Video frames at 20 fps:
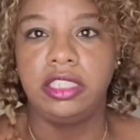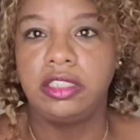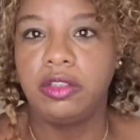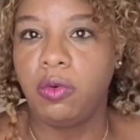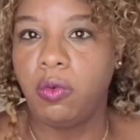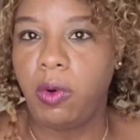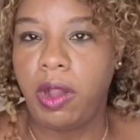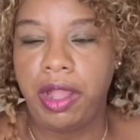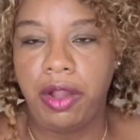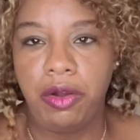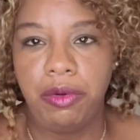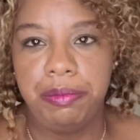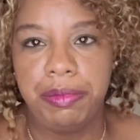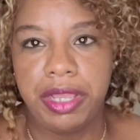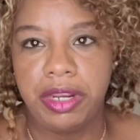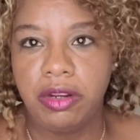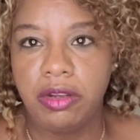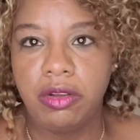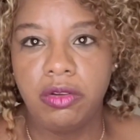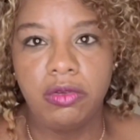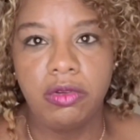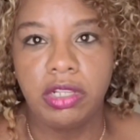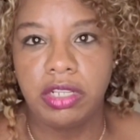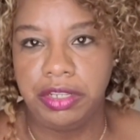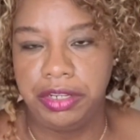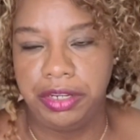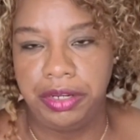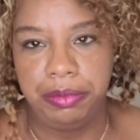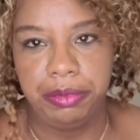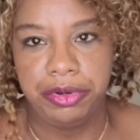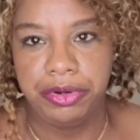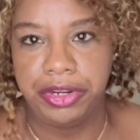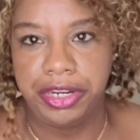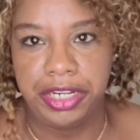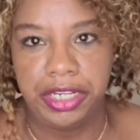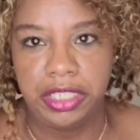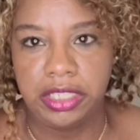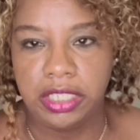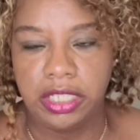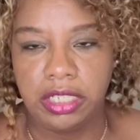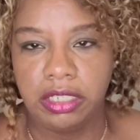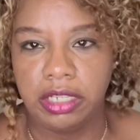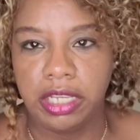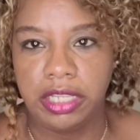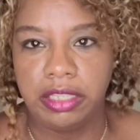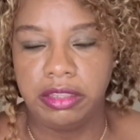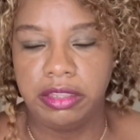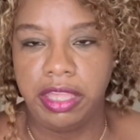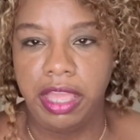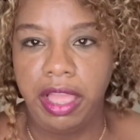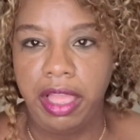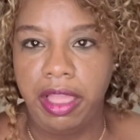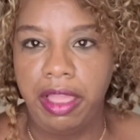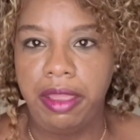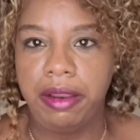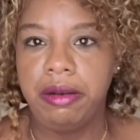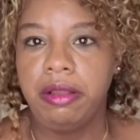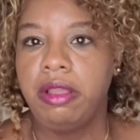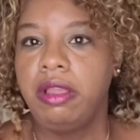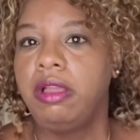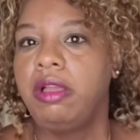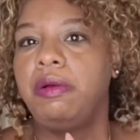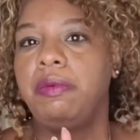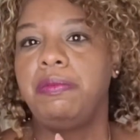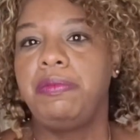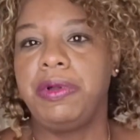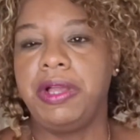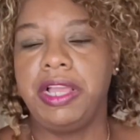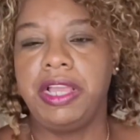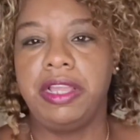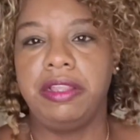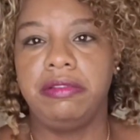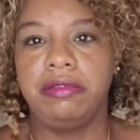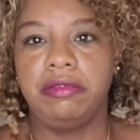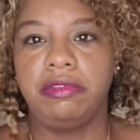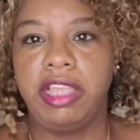medical claim or anything like that, but that